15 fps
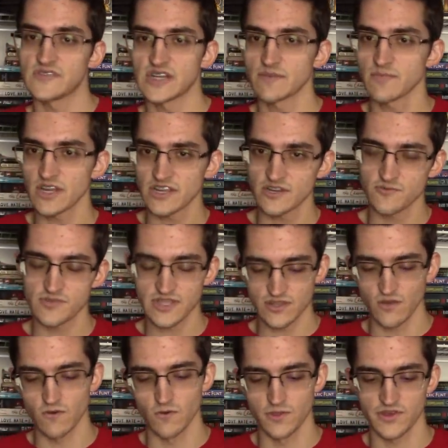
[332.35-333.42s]
And I'm not going to read
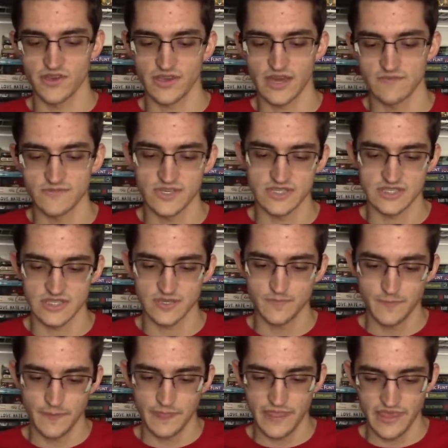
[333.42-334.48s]
the whole thing,
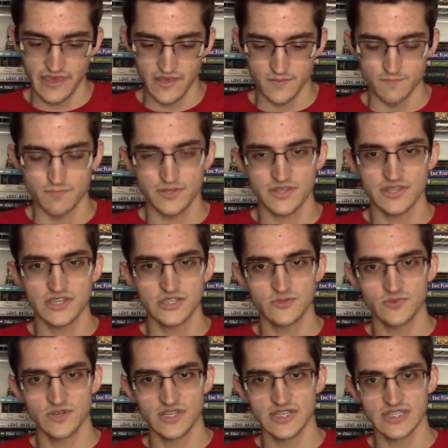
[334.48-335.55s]
obviously. But this
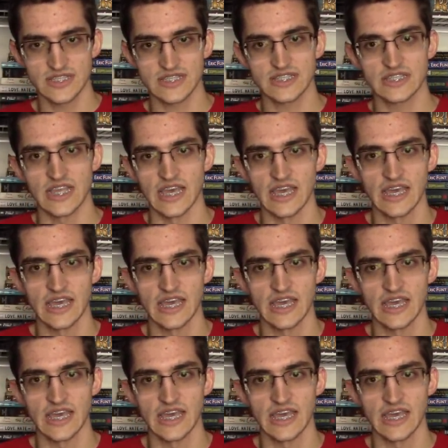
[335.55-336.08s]
one is...